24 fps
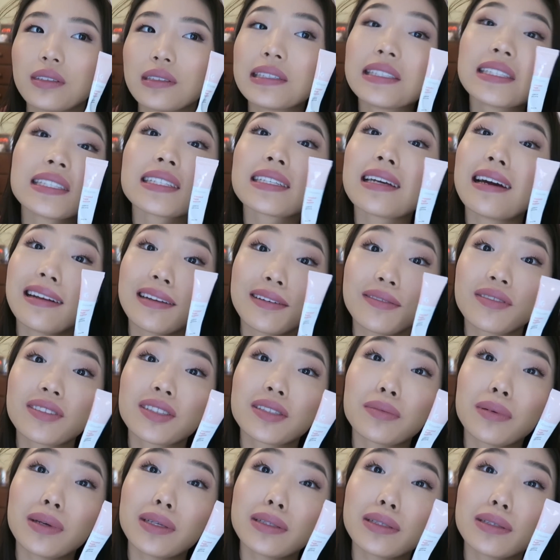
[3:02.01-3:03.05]
This is kind of
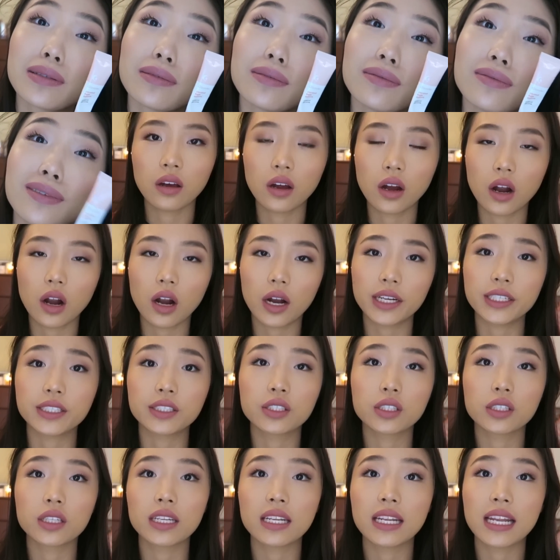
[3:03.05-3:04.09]
expensive. Alright
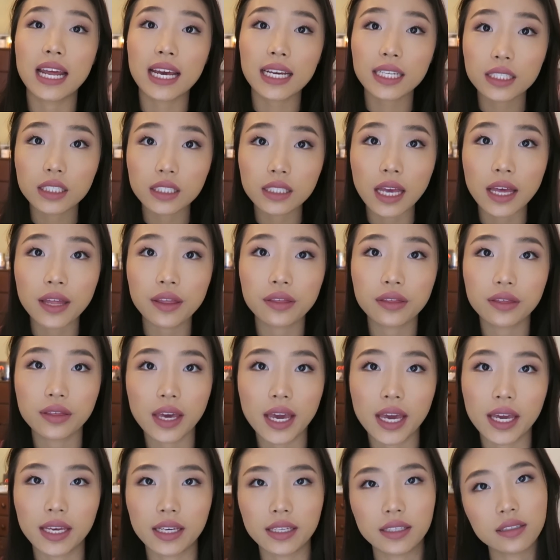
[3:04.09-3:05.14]
so the next
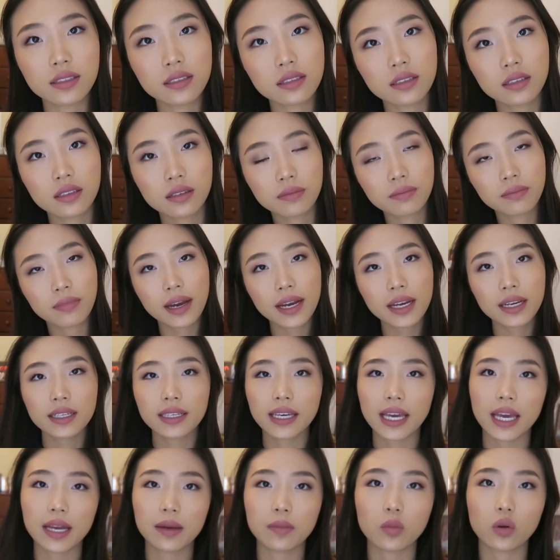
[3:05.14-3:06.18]
things. My
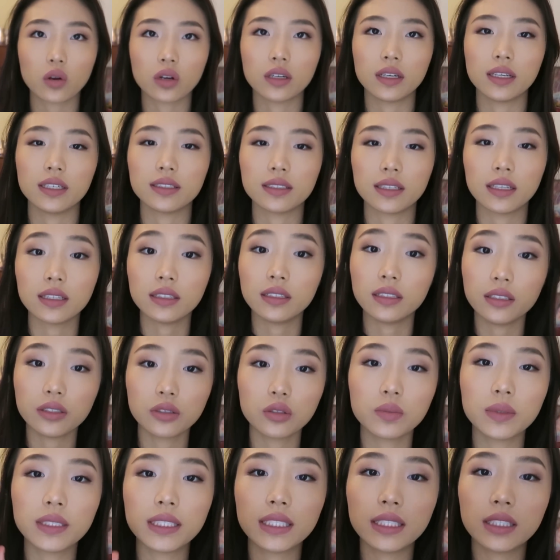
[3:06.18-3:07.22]
camera is a
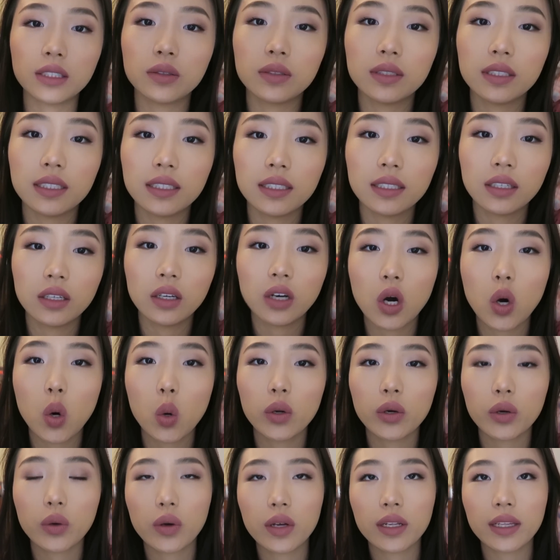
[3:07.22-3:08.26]
little bit tilted.
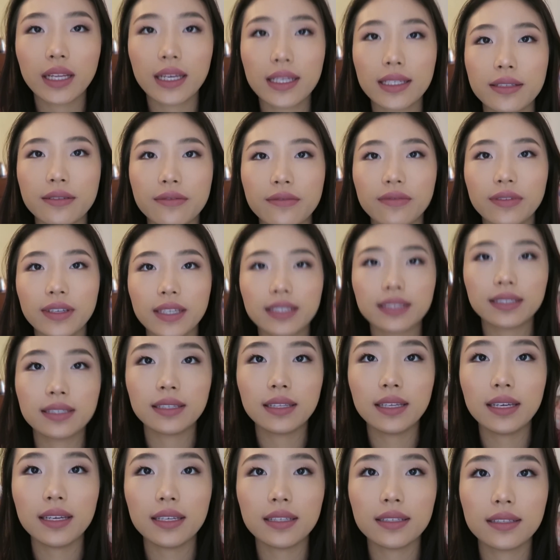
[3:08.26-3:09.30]
Hold on let's fix
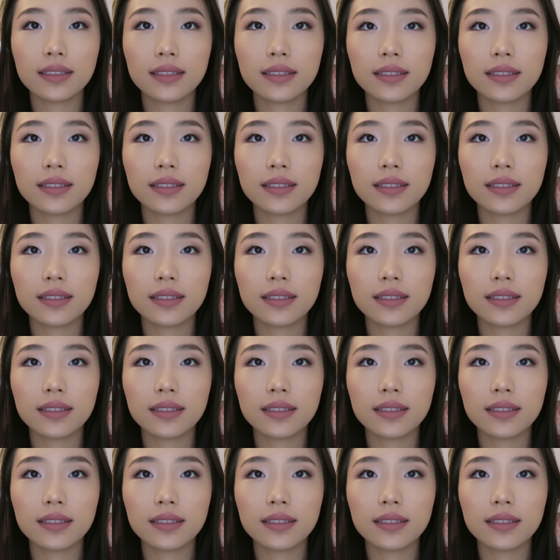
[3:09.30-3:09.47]
this.